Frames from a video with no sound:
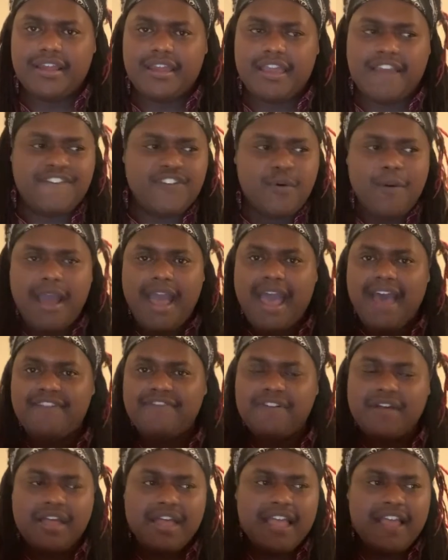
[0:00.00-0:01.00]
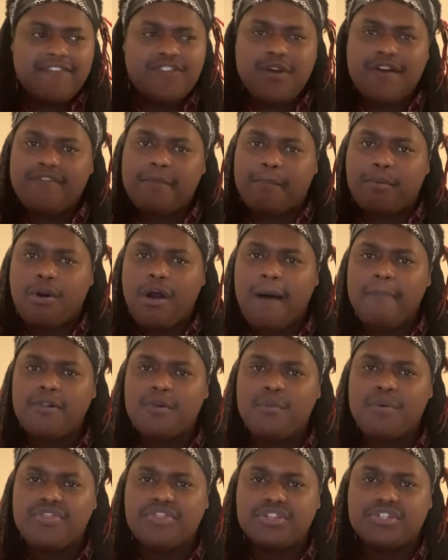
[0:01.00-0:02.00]
If you have if you have a
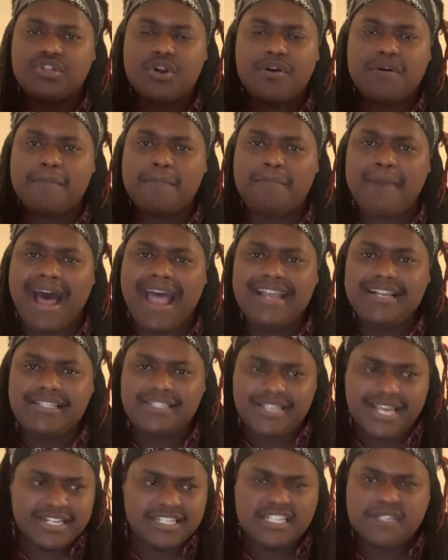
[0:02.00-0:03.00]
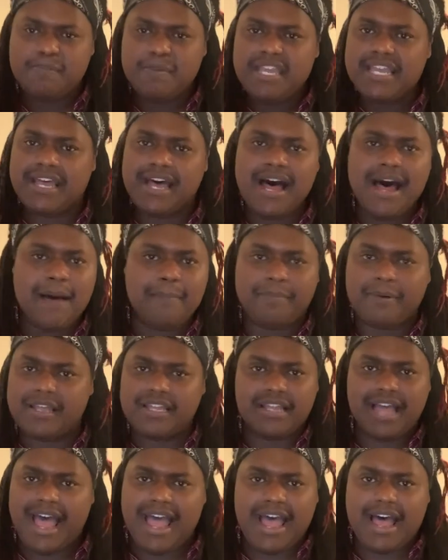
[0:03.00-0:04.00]
problem with a certain mindset, speak up.
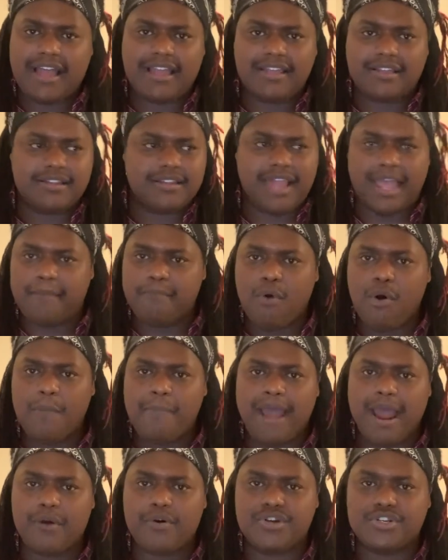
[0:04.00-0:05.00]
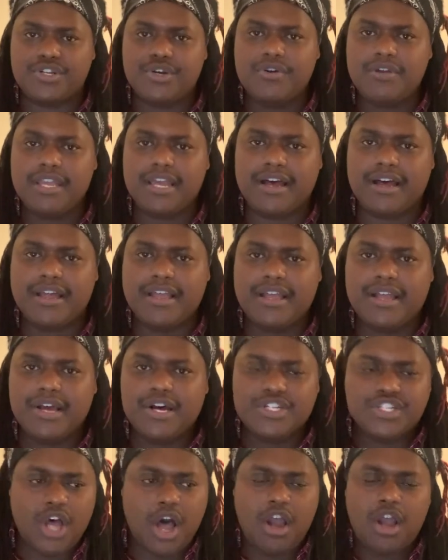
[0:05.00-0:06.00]
I, I, like more power to you.
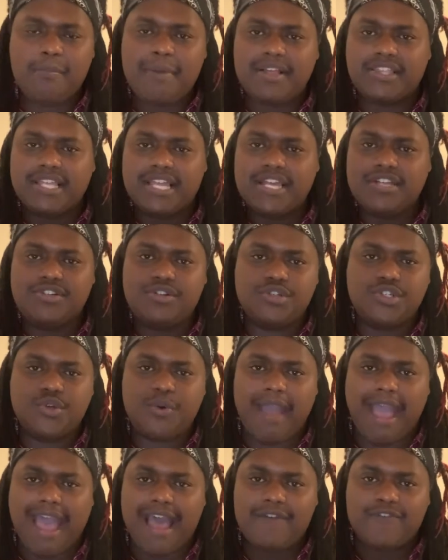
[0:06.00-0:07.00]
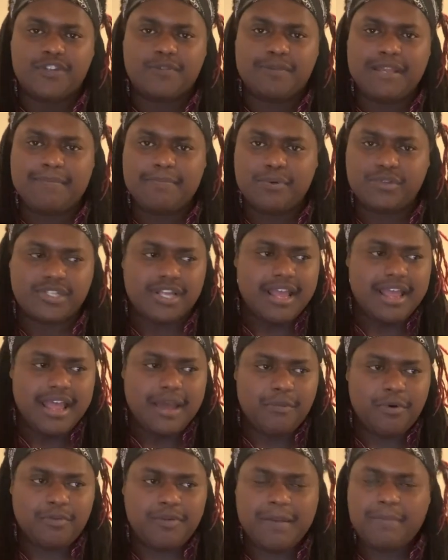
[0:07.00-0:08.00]
Talk about the issues you have with people's
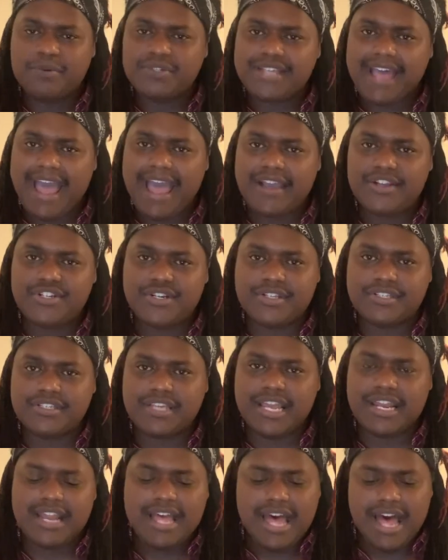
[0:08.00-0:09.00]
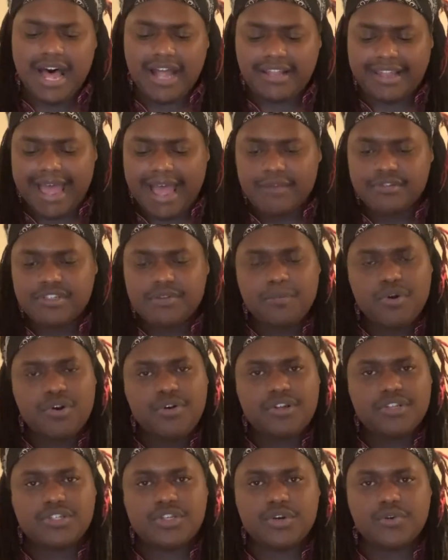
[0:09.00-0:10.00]
with people's actions and allow someone
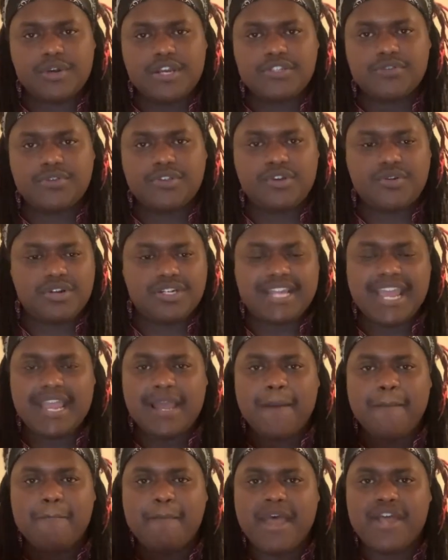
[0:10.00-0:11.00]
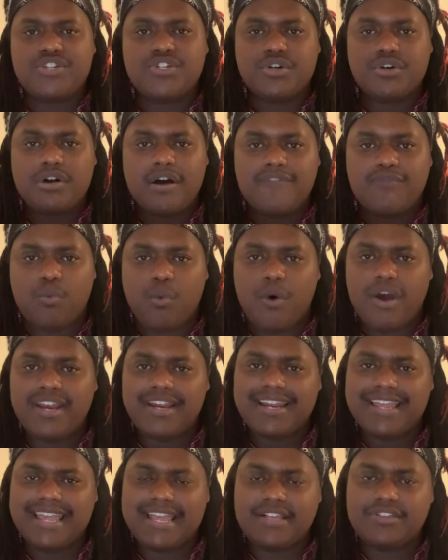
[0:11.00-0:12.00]
who disagrees with you to take a measure of what
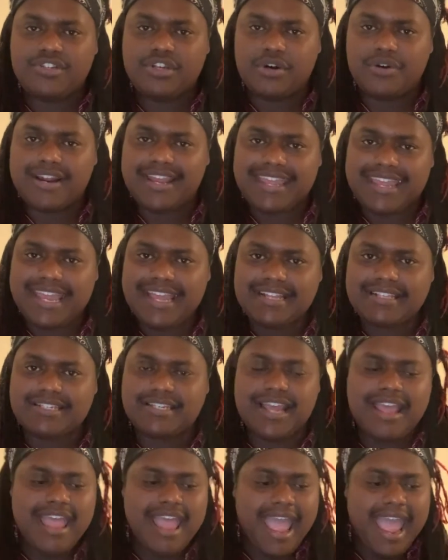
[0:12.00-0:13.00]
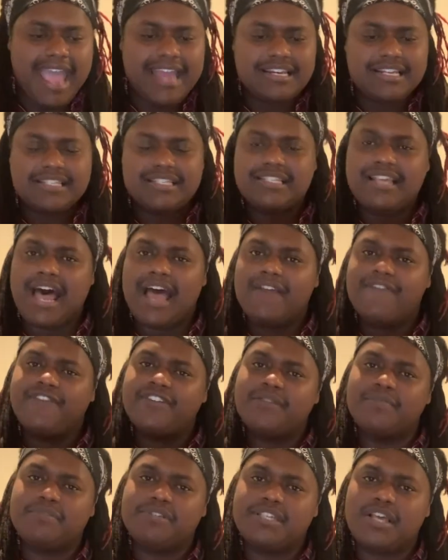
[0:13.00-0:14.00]
it is you're against and decide for
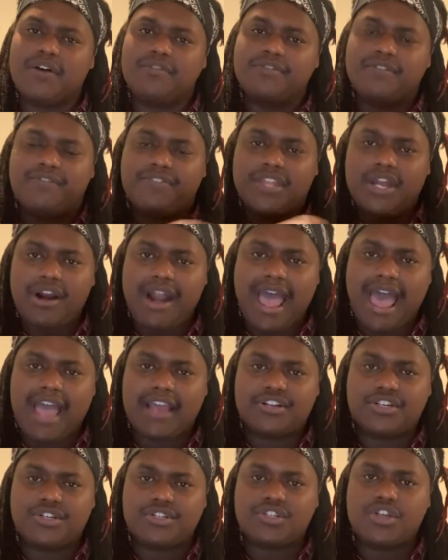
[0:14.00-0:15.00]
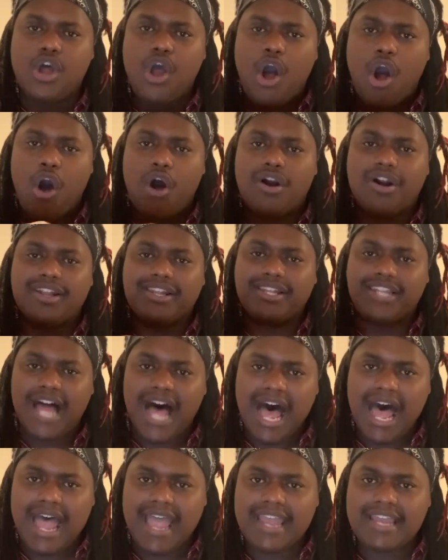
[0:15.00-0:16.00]
themselves if their actions are
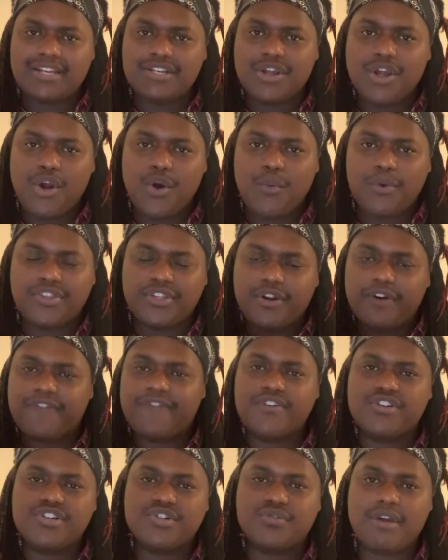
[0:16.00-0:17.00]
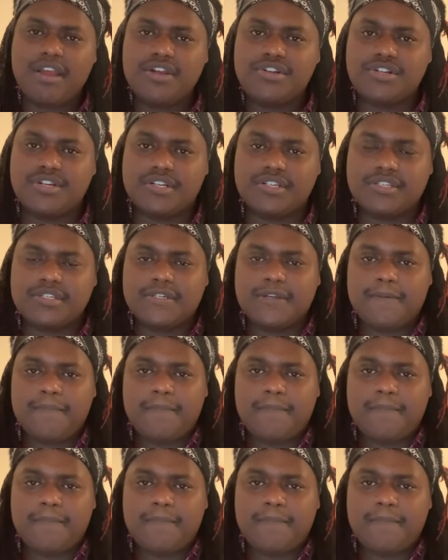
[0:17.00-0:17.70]
aligned with your frustrations.